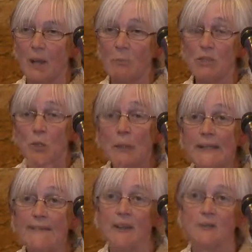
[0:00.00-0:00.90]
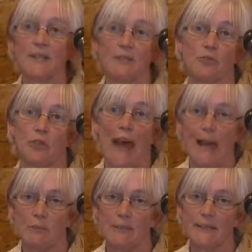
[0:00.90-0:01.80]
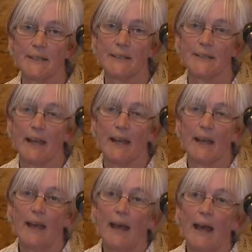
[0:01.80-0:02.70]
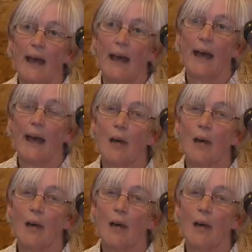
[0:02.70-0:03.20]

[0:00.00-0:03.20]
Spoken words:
between those different elements. We